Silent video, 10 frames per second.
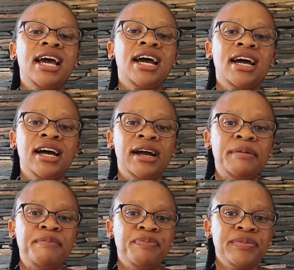
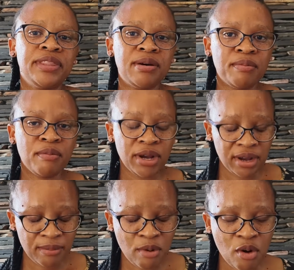
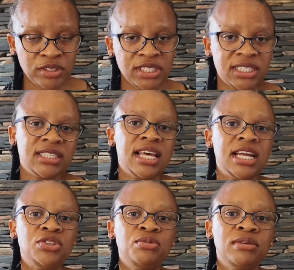most
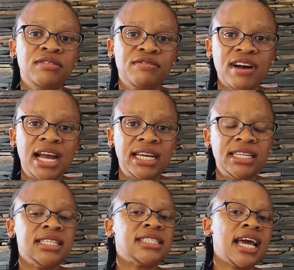that you will find
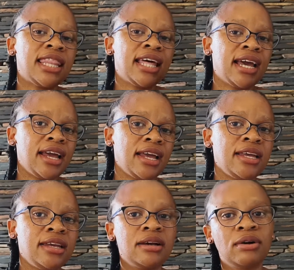it's either
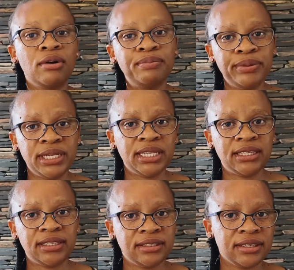A or B,
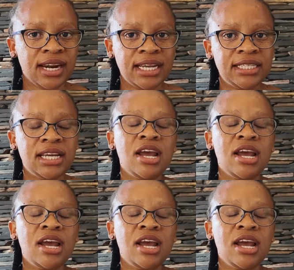right?